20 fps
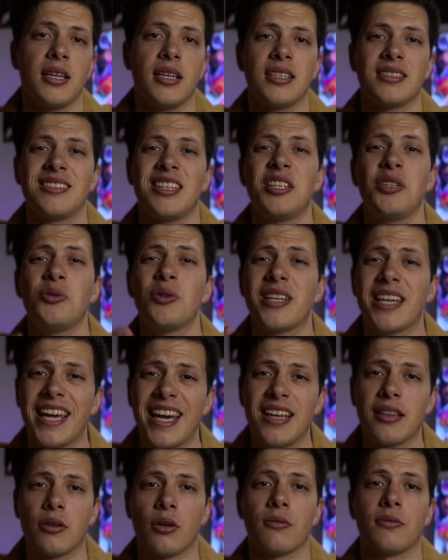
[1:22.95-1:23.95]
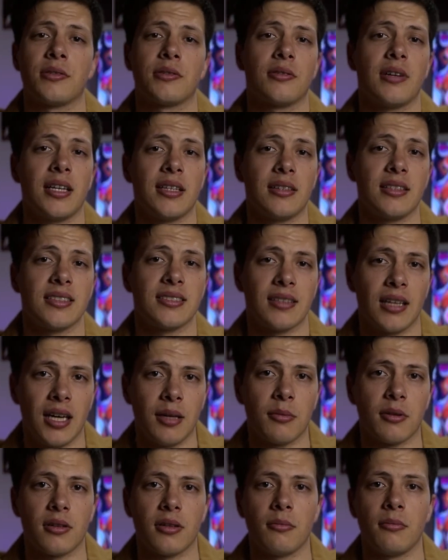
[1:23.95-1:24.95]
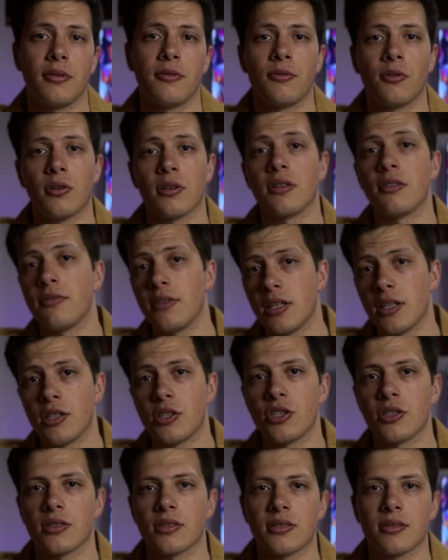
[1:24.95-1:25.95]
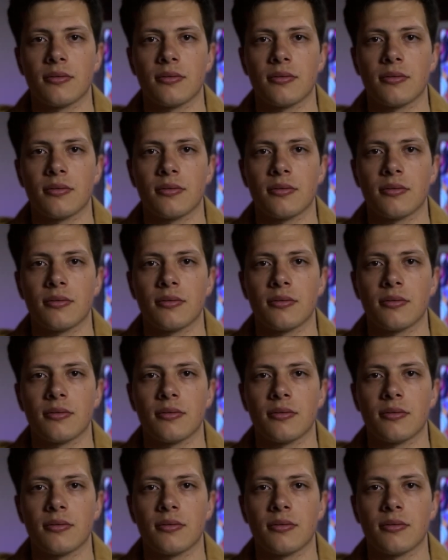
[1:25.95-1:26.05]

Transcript: is that you can't override this timer before it finishes.